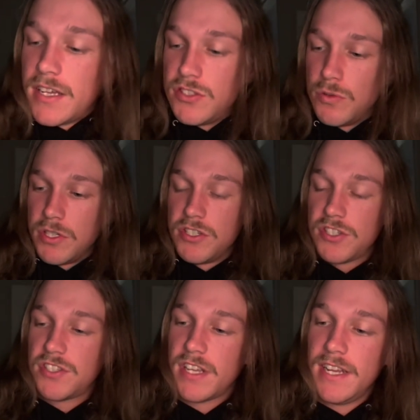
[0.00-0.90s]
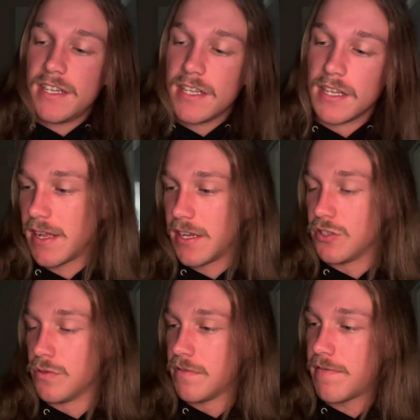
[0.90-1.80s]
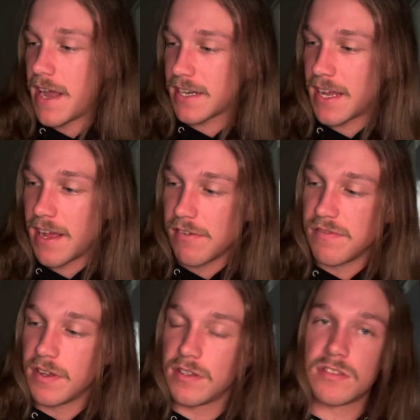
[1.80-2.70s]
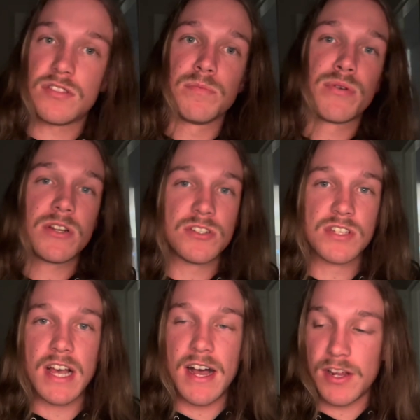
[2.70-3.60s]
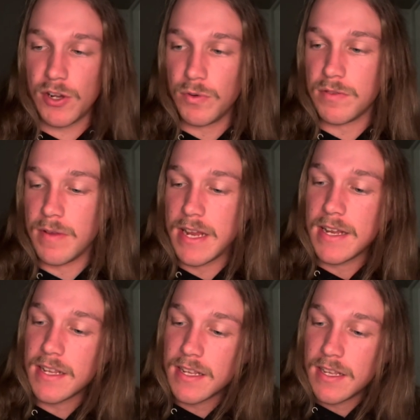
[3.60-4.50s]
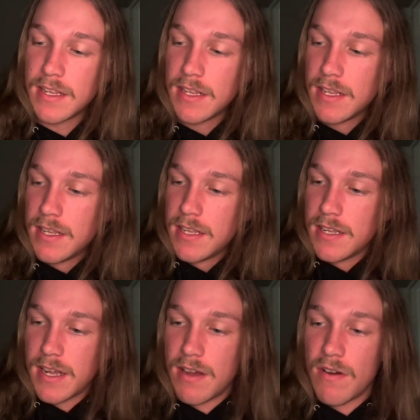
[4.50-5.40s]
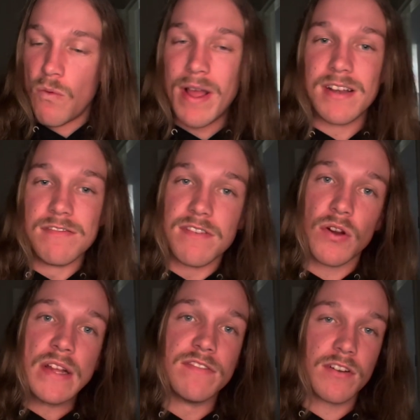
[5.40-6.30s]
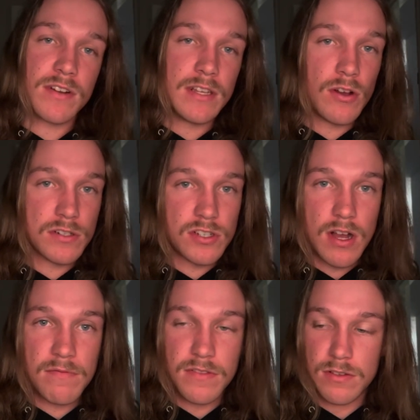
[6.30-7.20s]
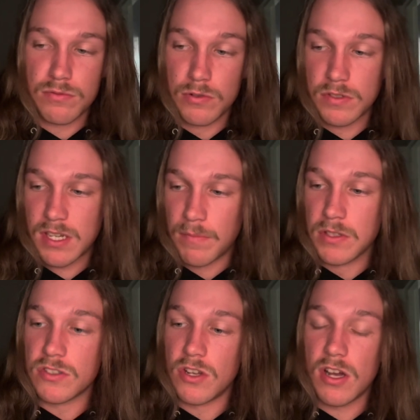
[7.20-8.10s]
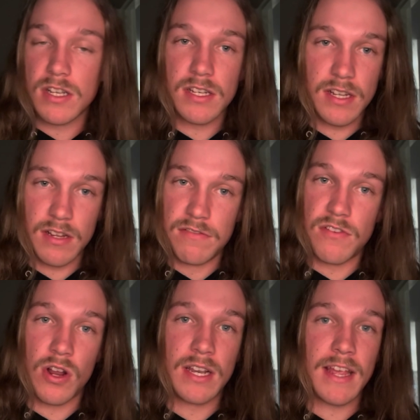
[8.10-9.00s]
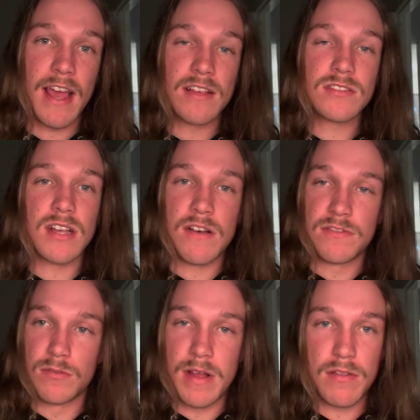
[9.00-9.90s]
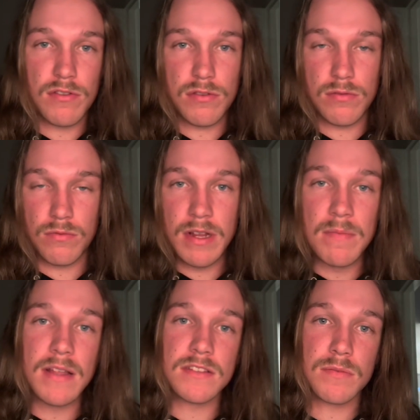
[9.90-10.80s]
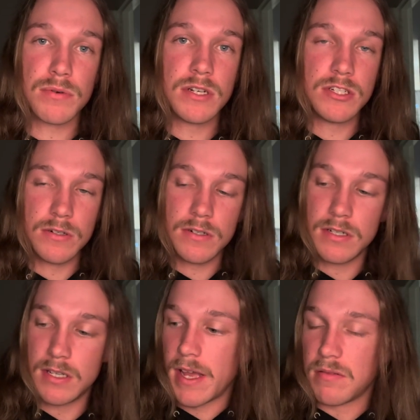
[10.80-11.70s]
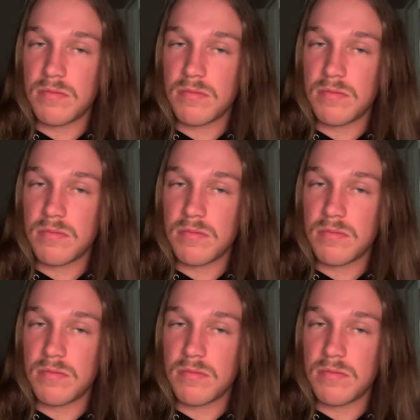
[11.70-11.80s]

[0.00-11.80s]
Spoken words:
as you would have just seen, I do in fact have some precious cargo with me. Now, I waited a very, very long time for this reel to come in stock. It finally has, after about 3 months, I'm pretty sure. About